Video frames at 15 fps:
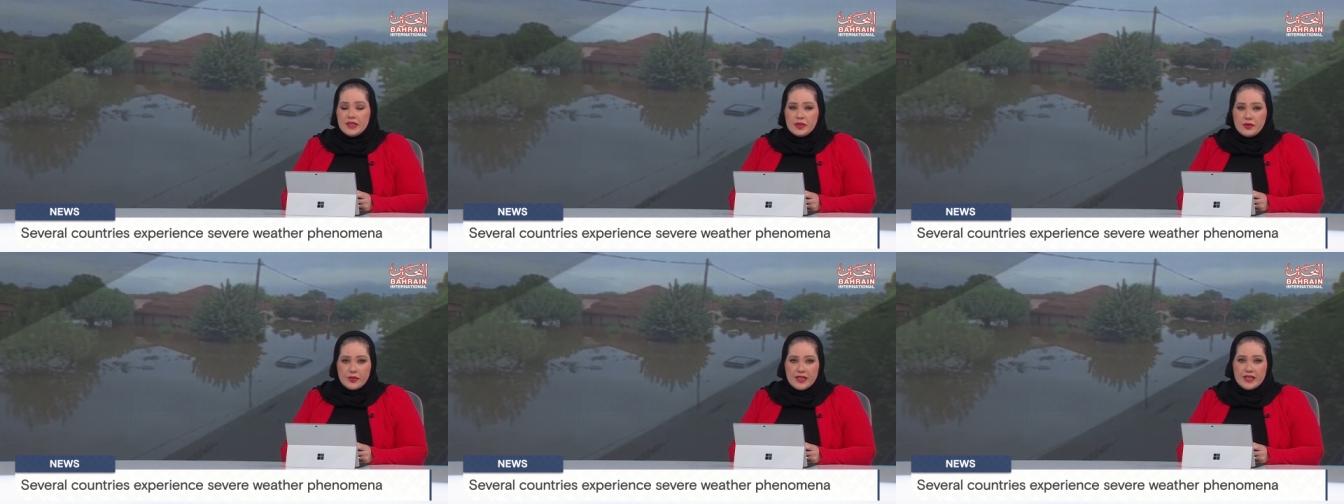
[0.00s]

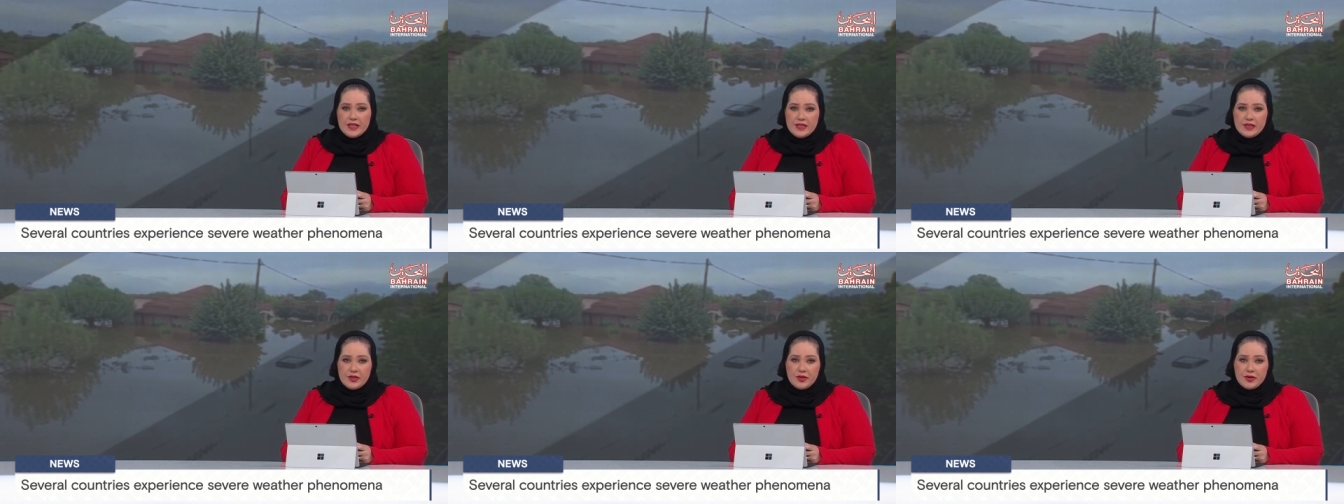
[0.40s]

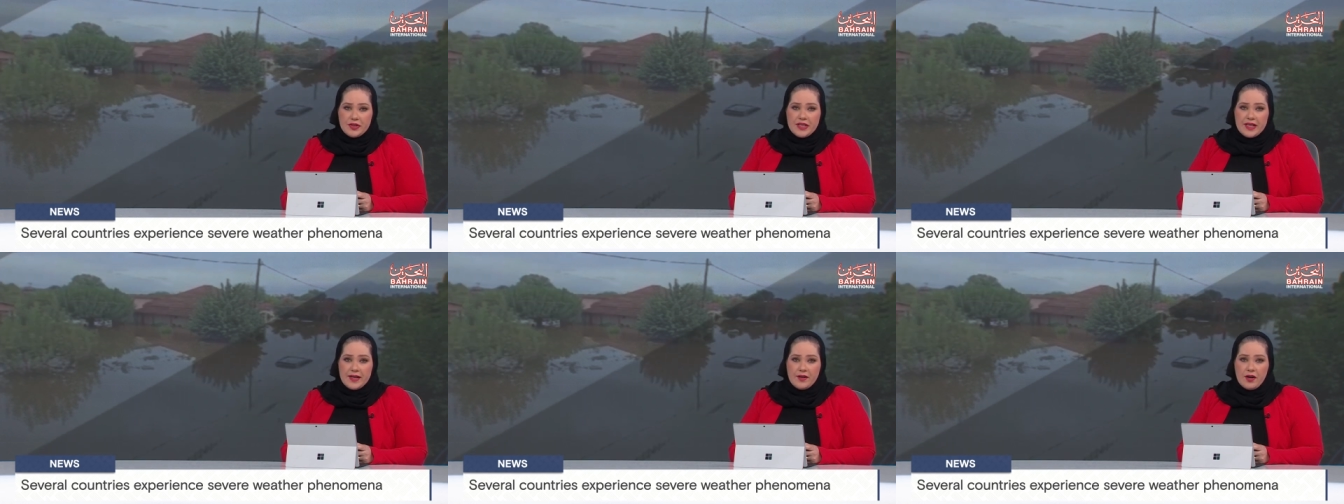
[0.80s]
Greece,
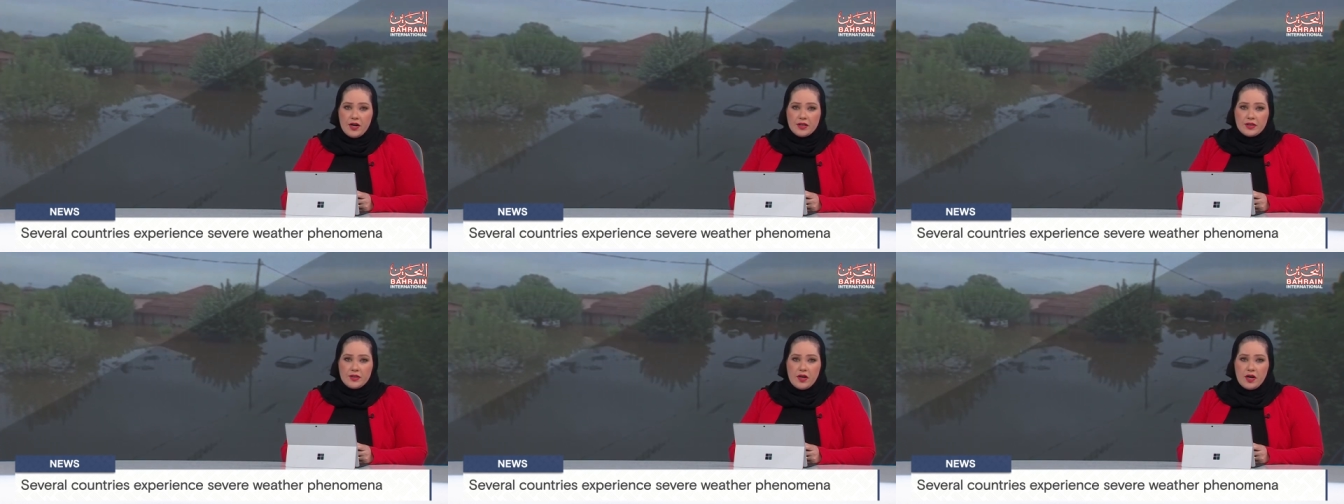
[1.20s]
Turkey, and
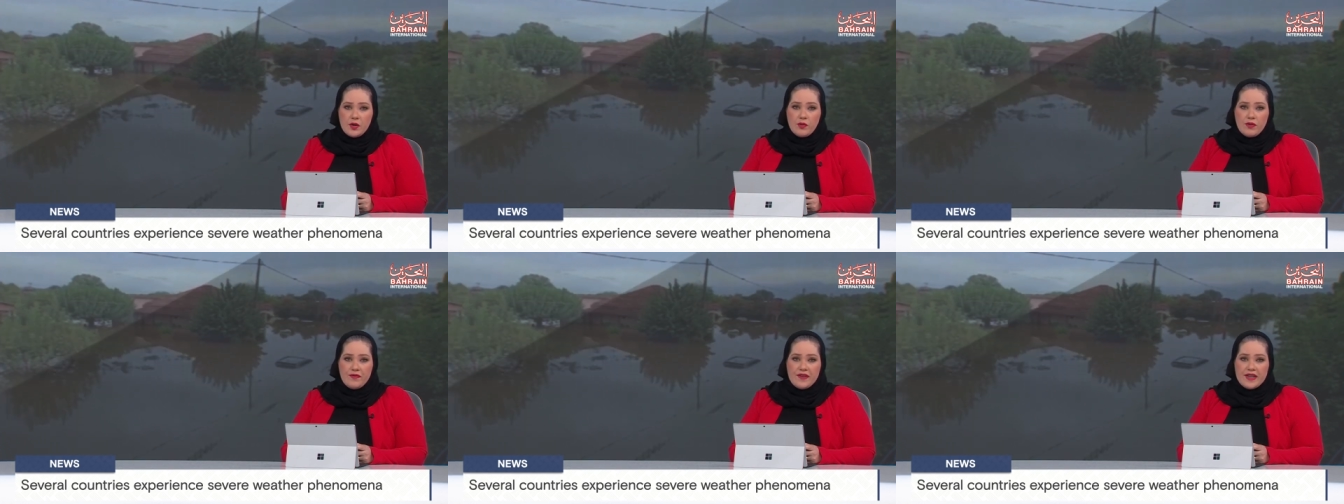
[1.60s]
Hong
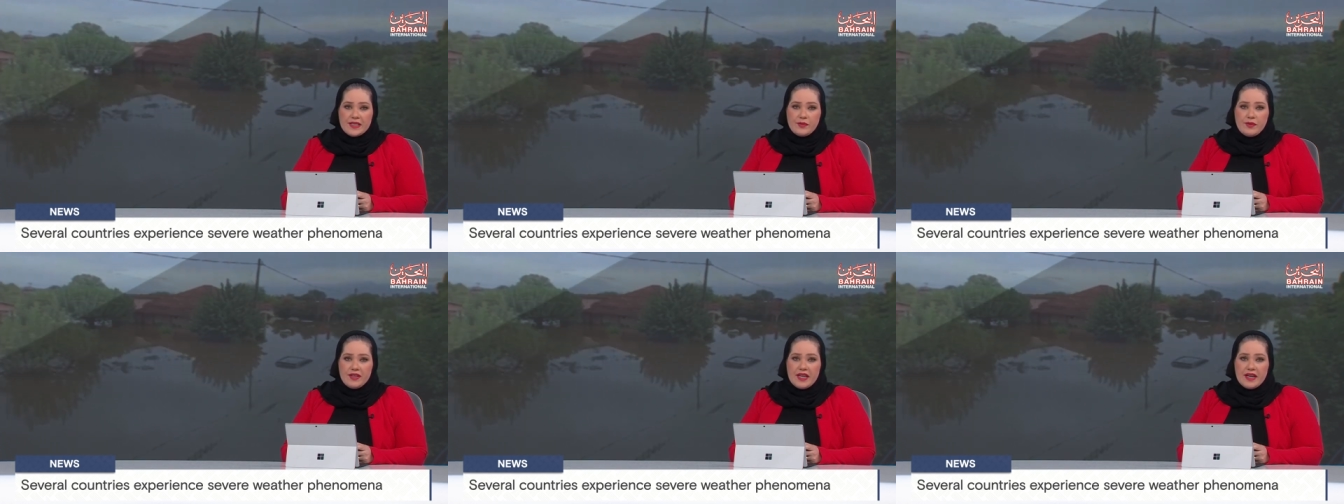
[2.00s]
Kong were
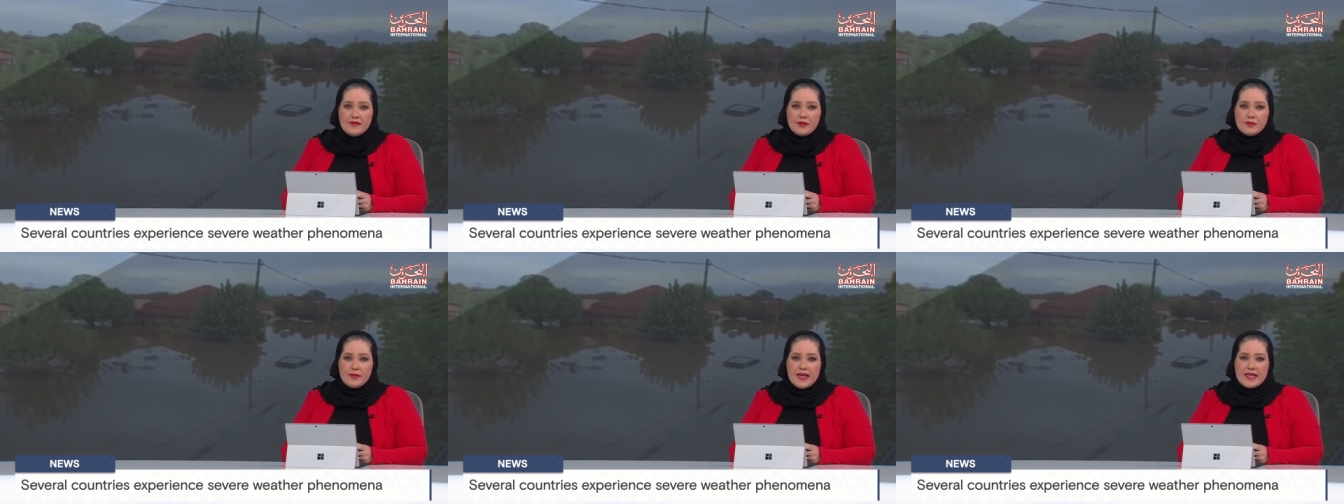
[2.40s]
faced with
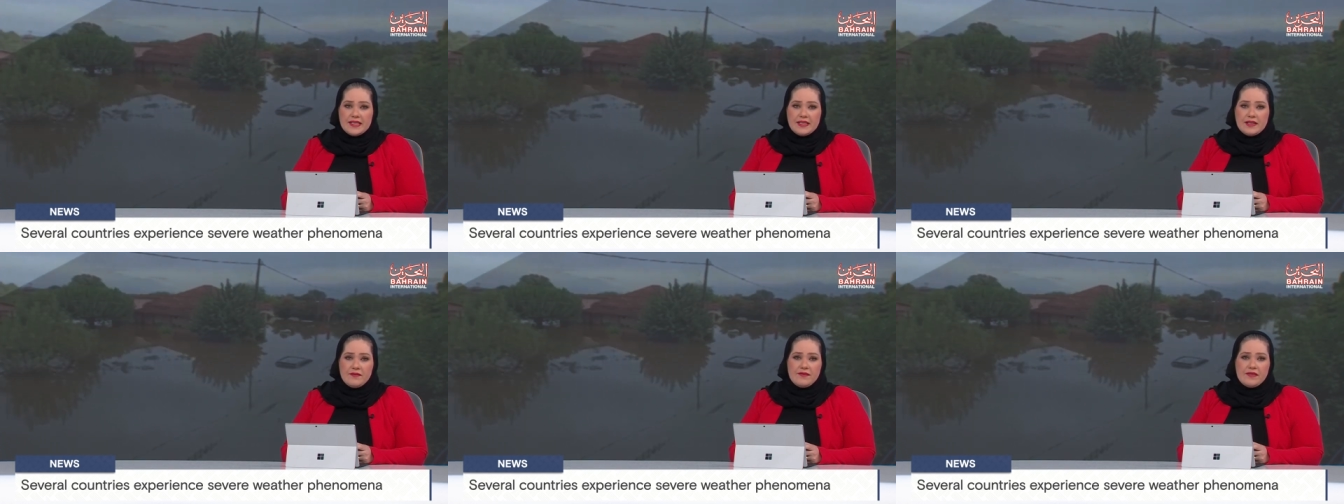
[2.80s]
heavy
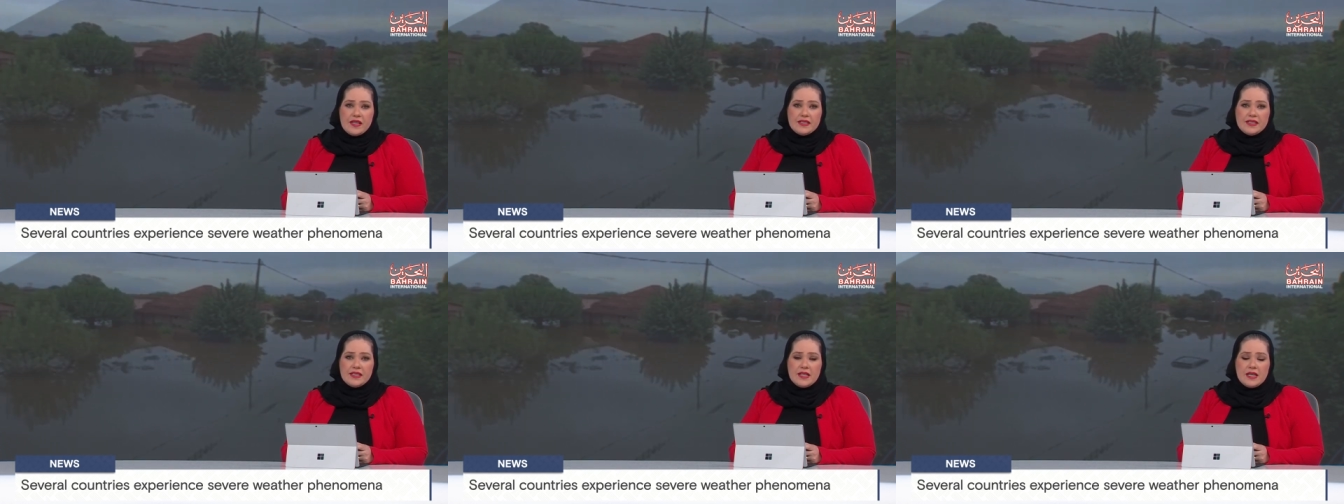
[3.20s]
rains and
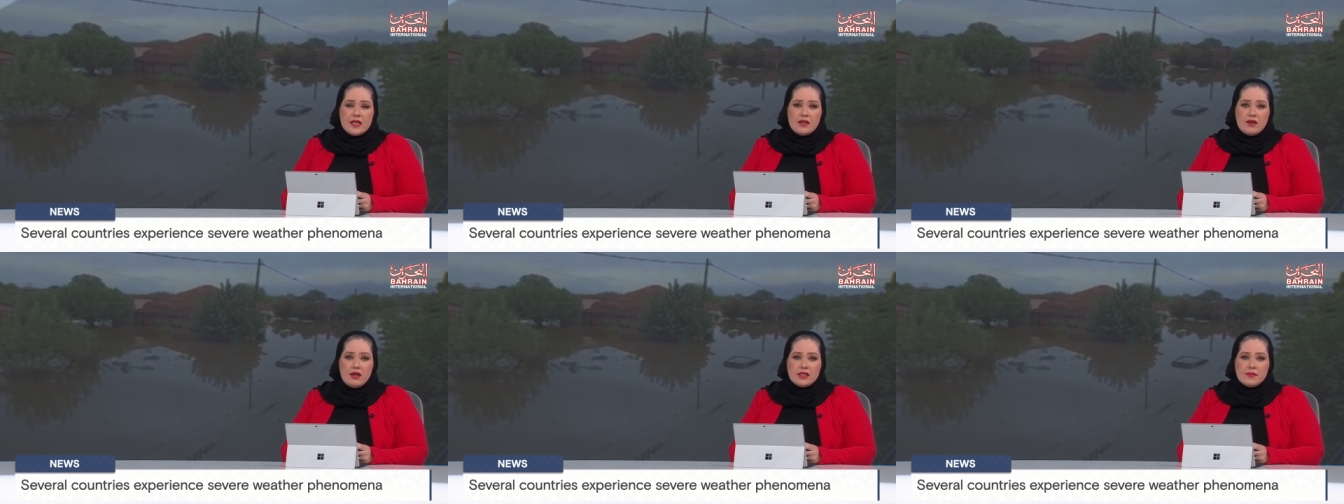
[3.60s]
floods
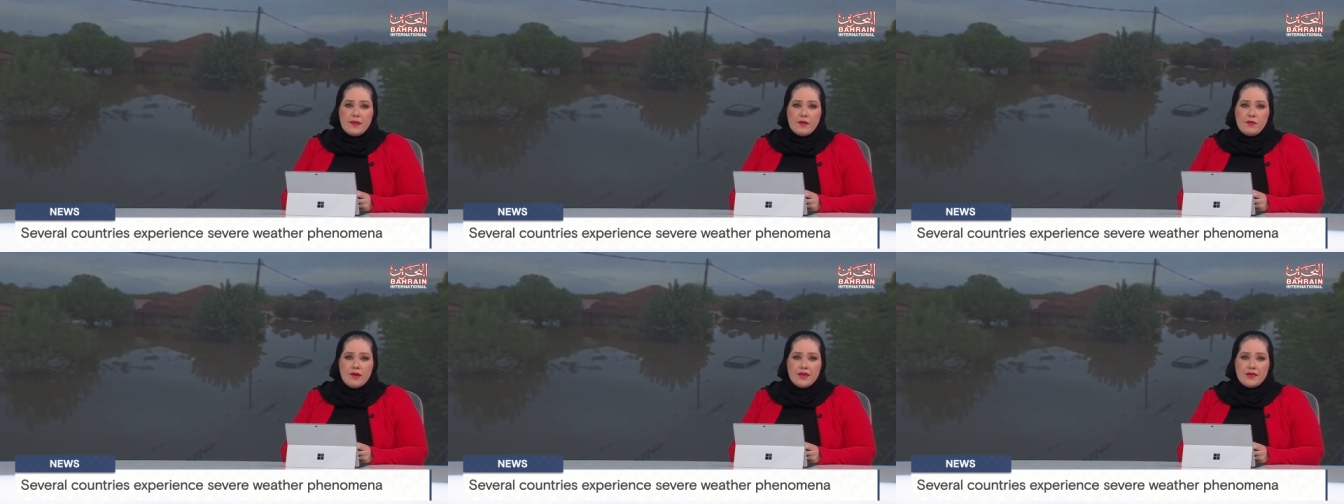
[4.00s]
caused
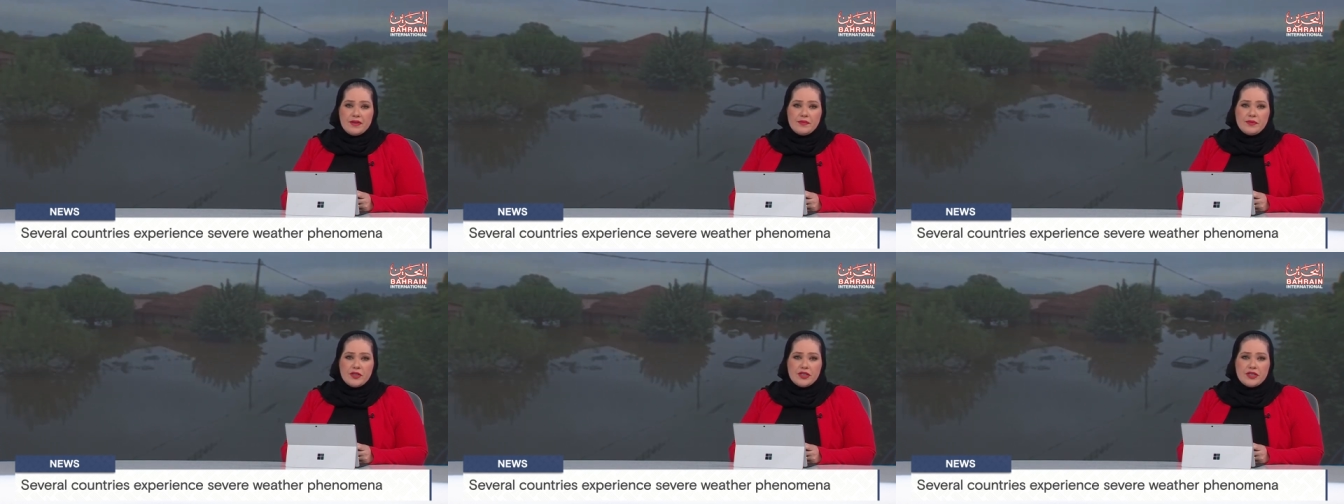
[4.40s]
by weather
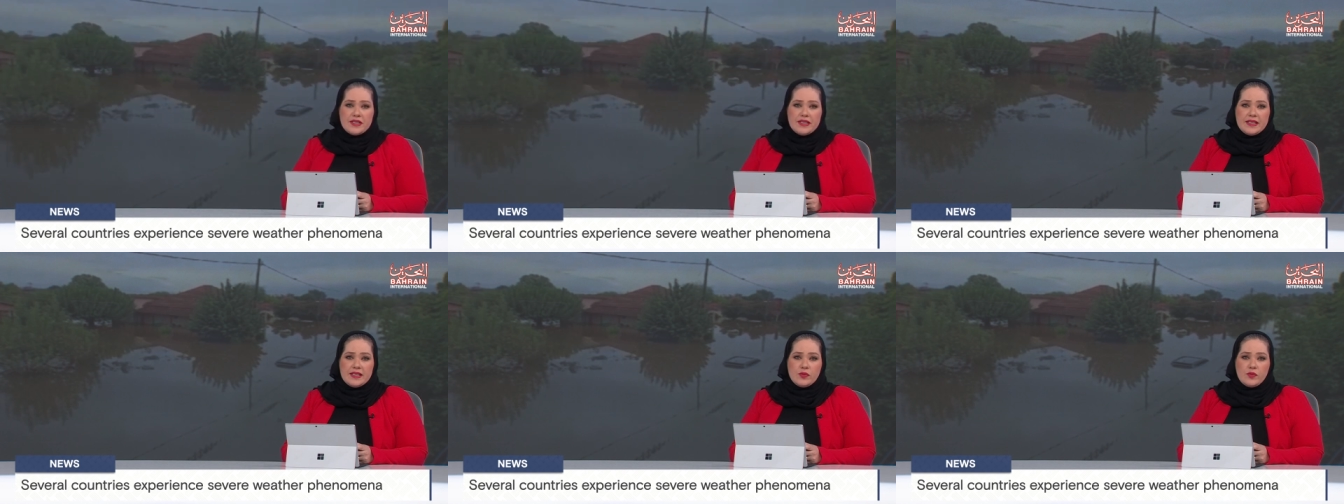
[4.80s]

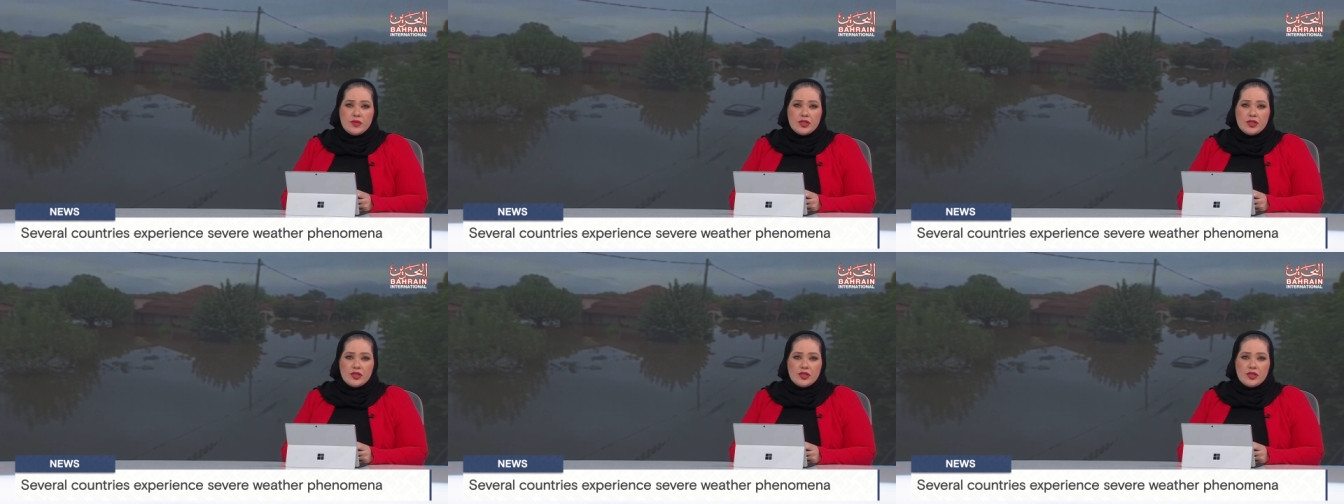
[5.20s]
emergencies,